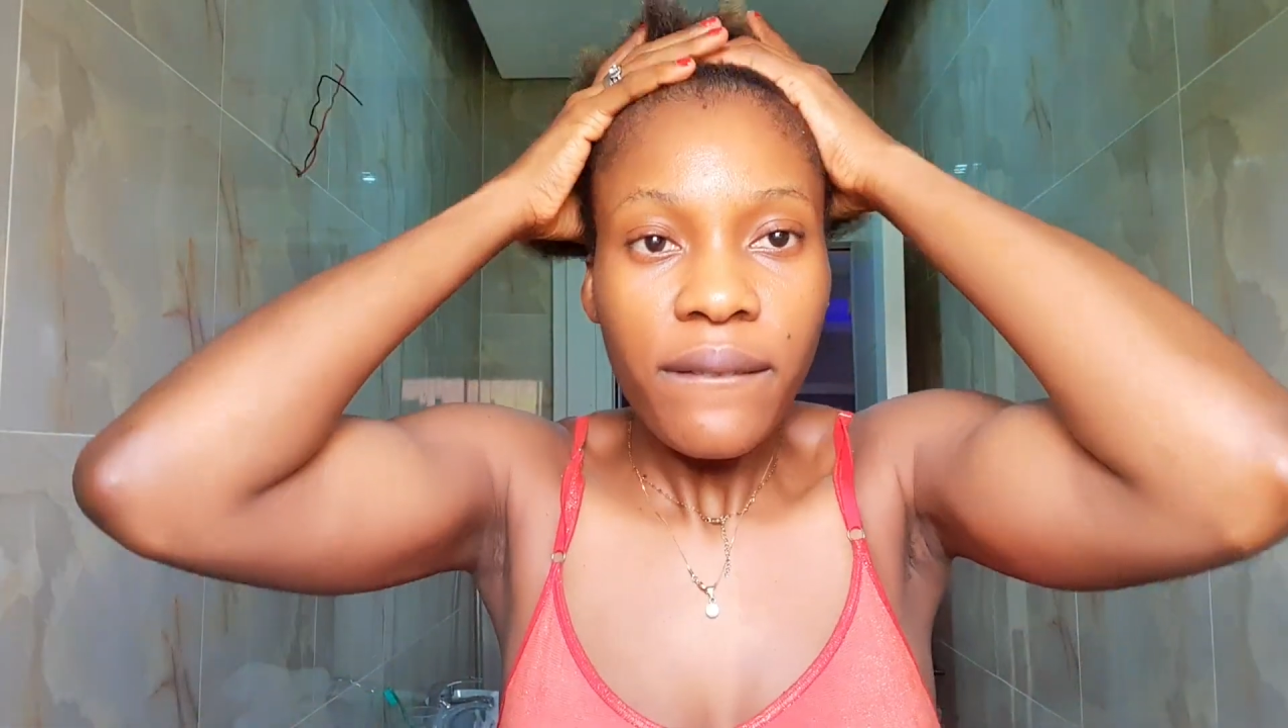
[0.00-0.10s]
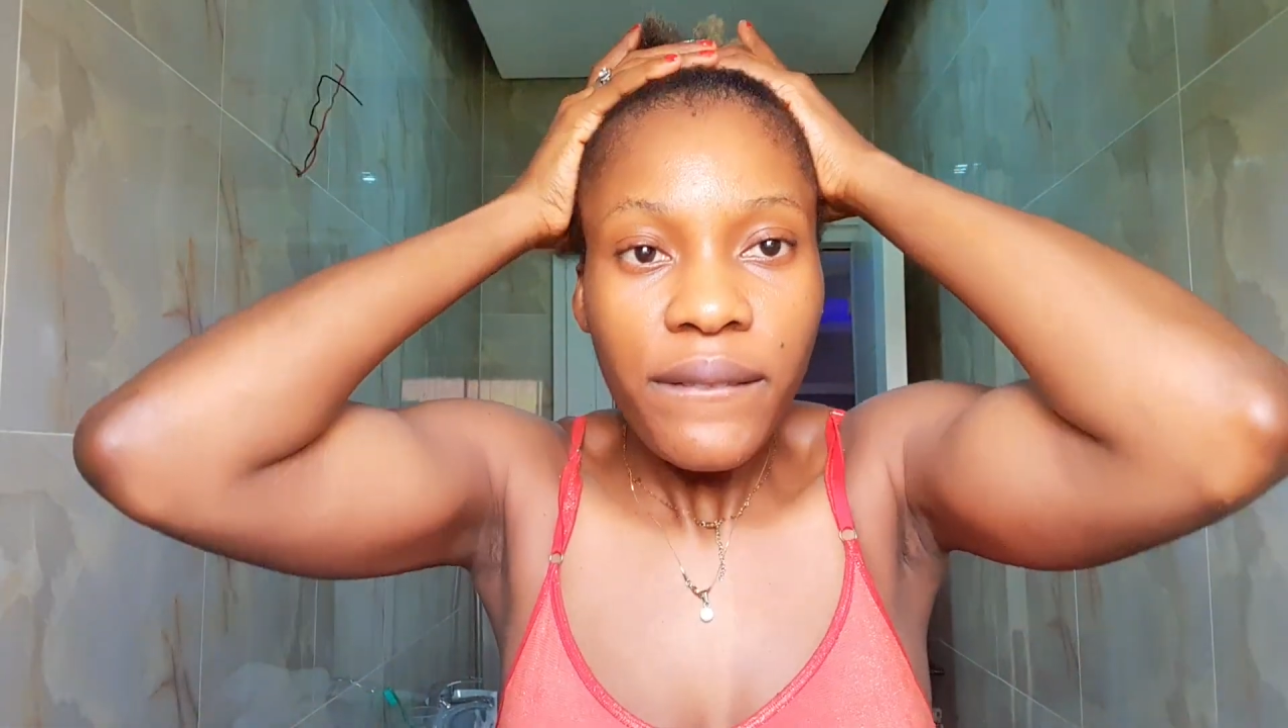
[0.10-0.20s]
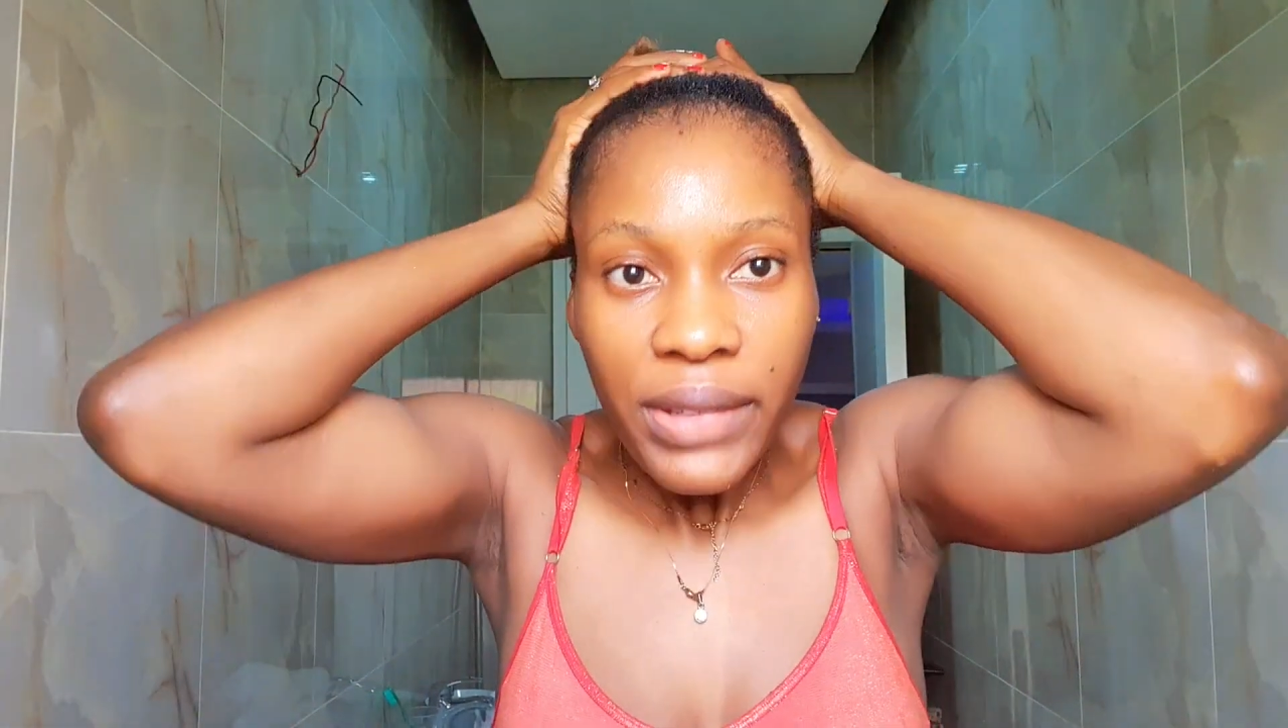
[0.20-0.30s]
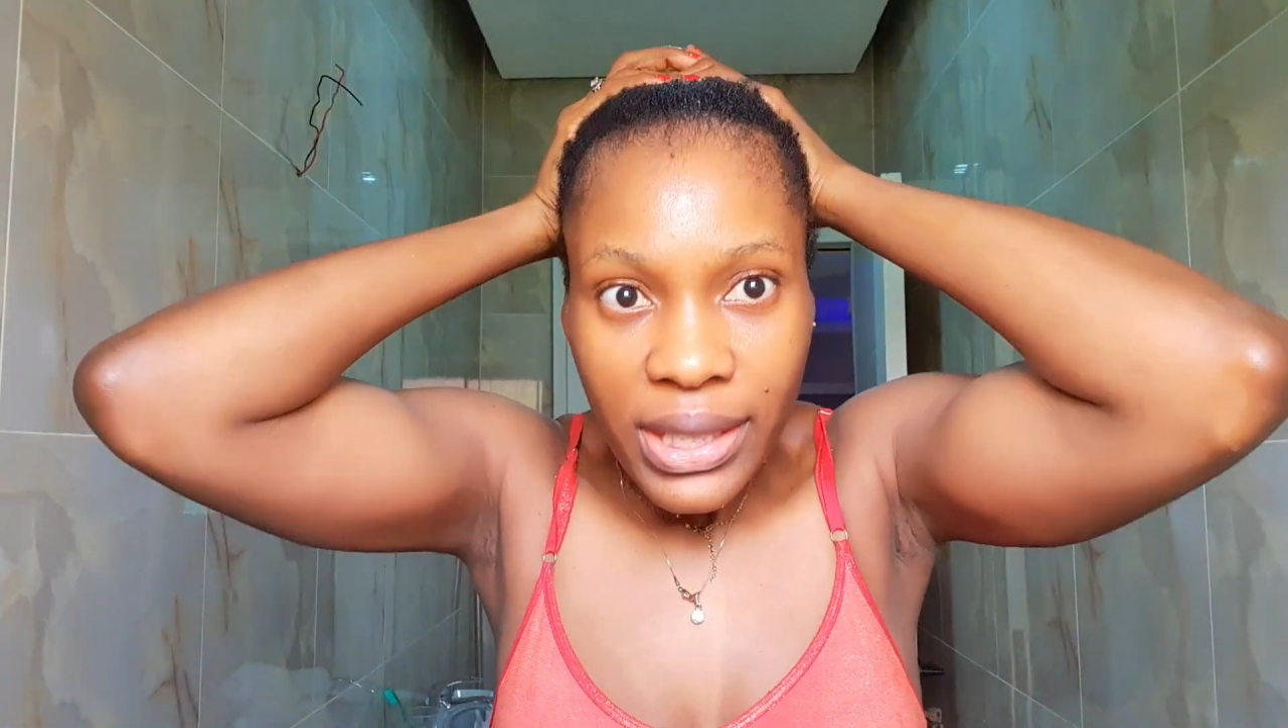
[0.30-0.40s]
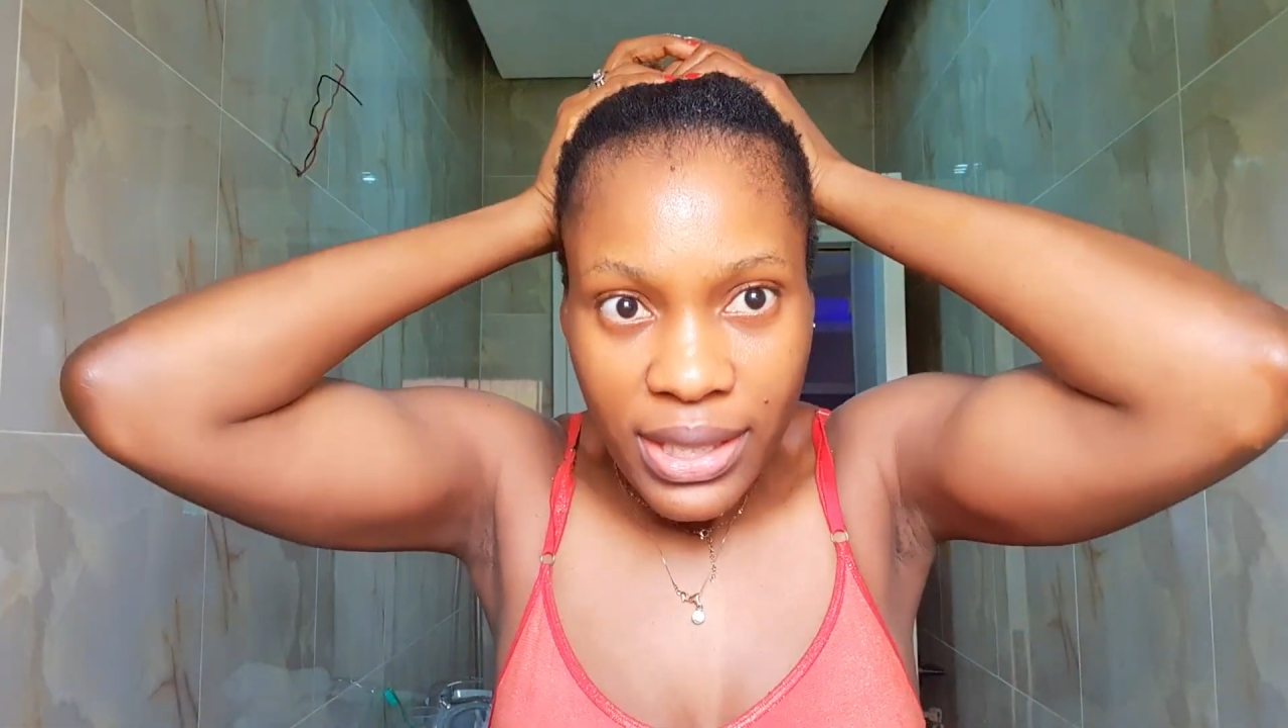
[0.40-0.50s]

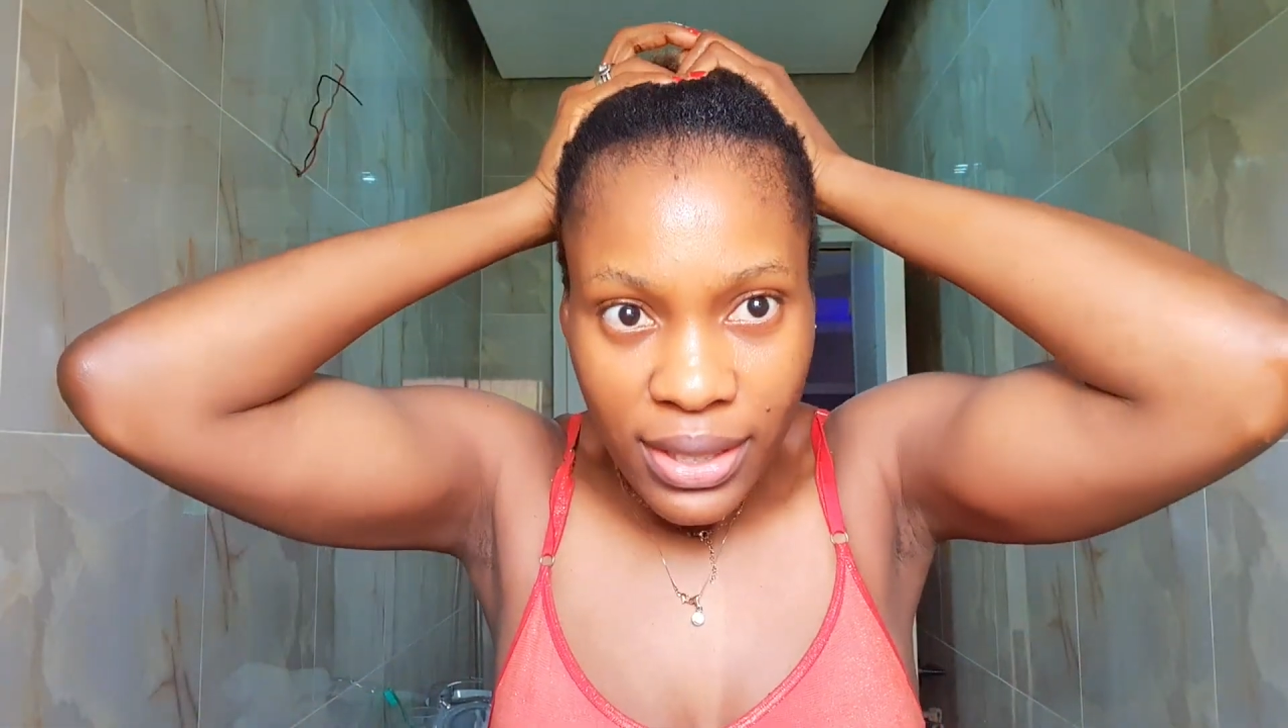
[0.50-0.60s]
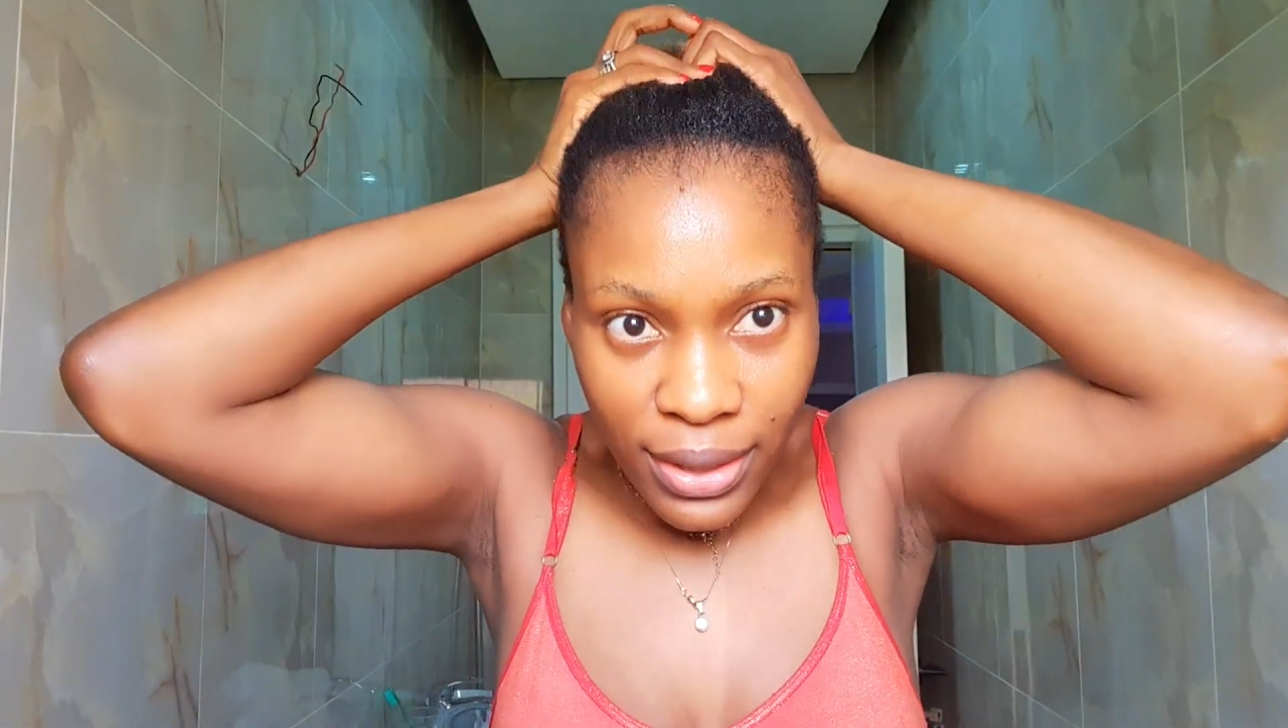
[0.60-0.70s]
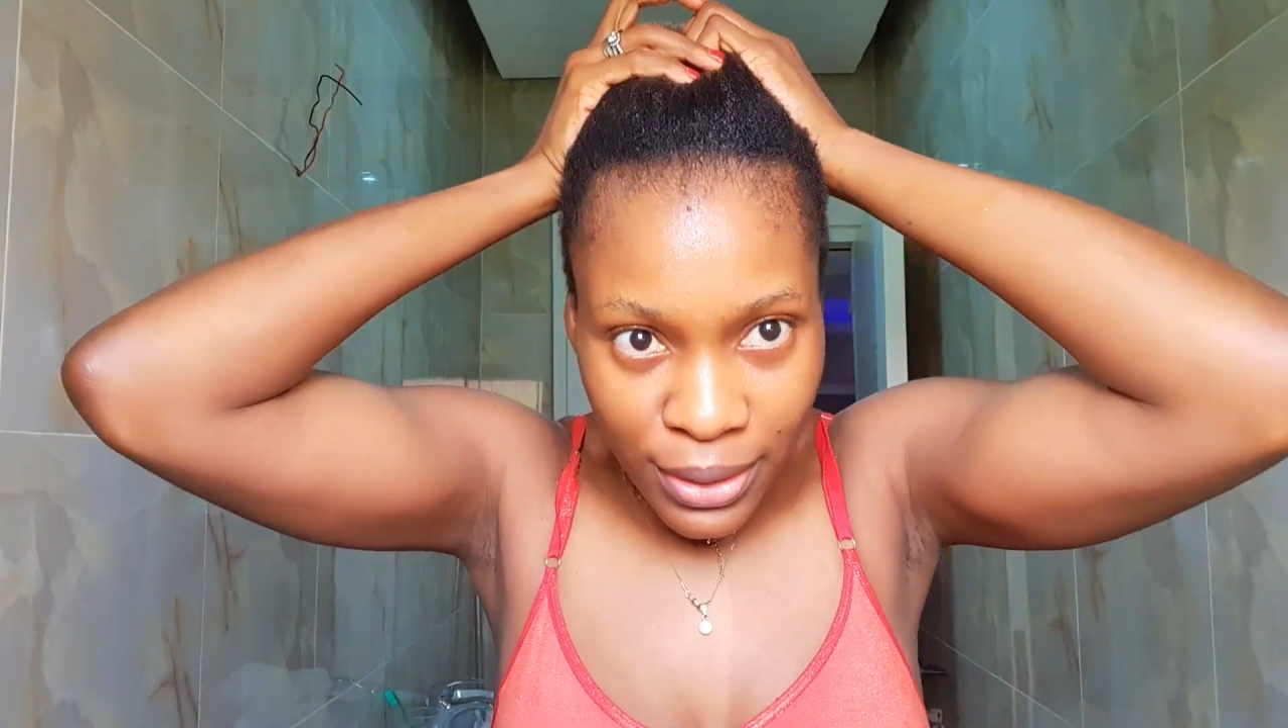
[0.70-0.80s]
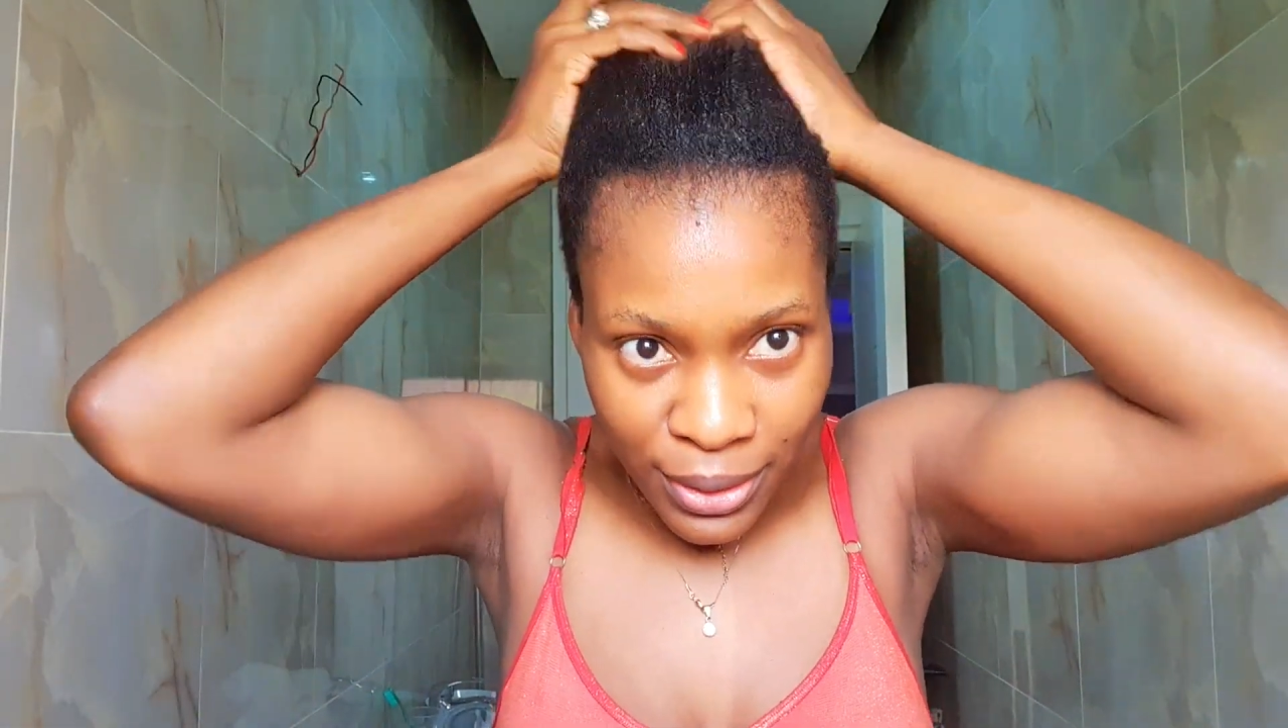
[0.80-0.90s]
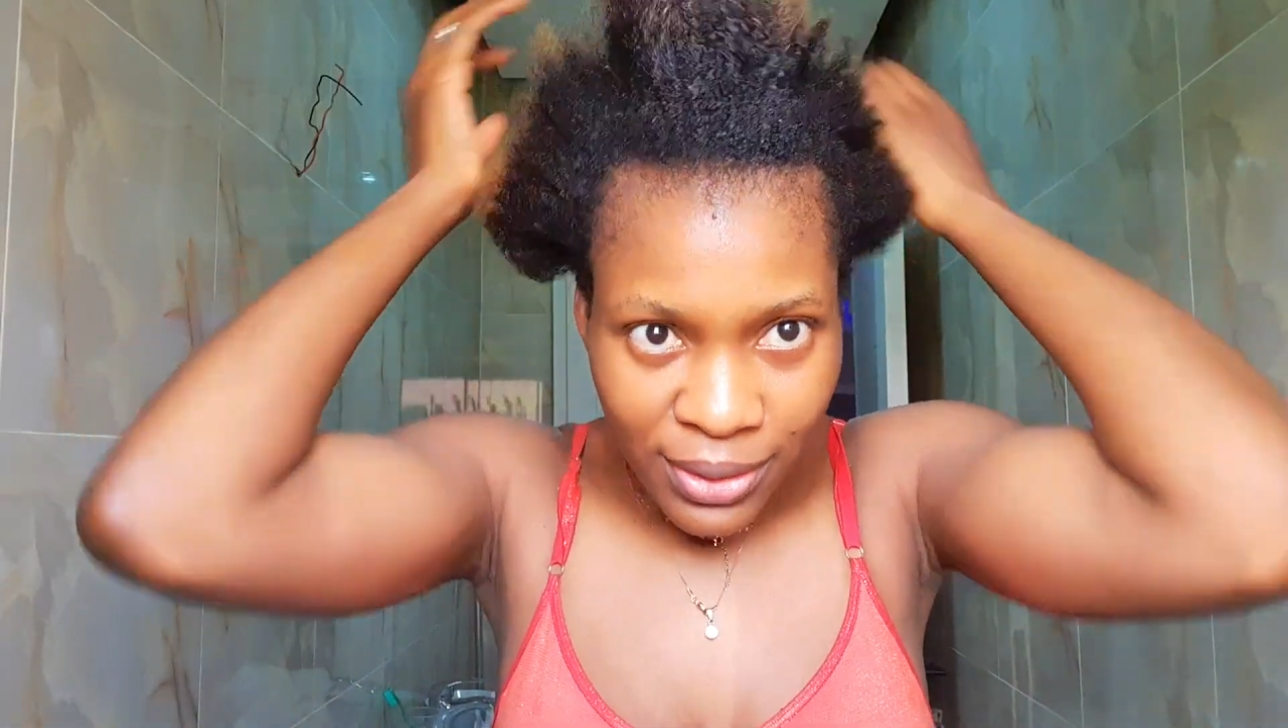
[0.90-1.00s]

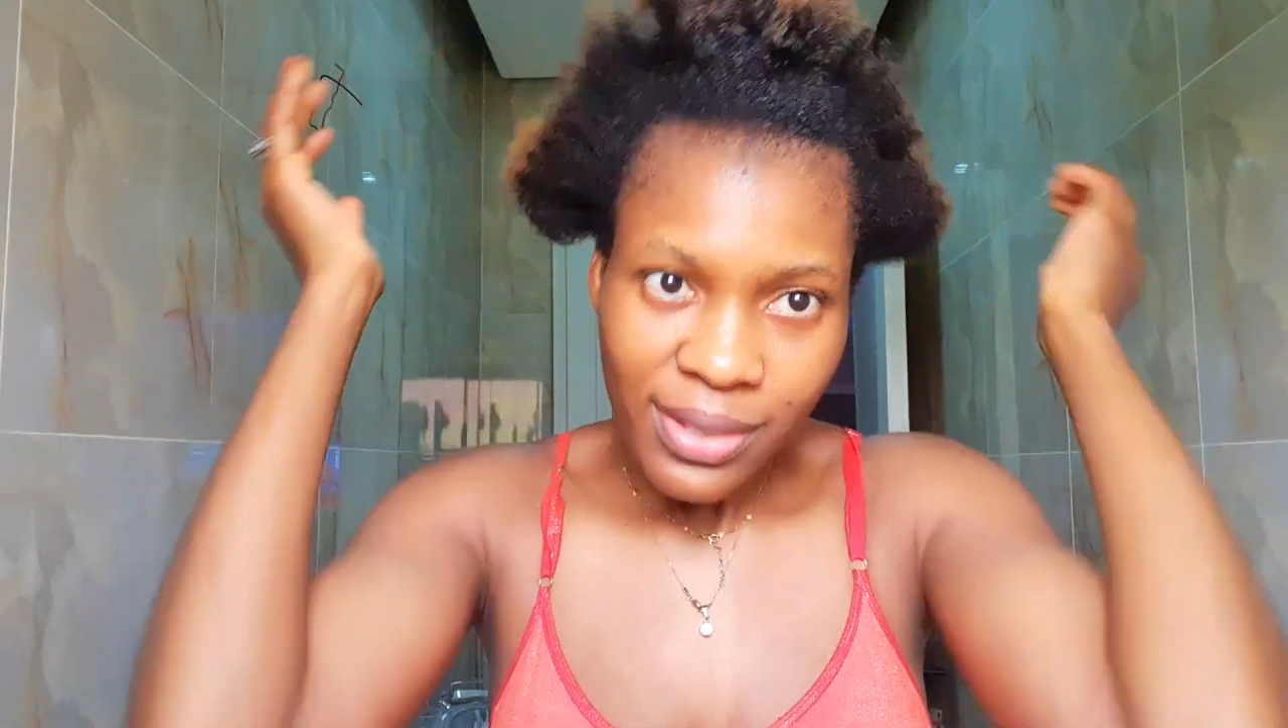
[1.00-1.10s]
video.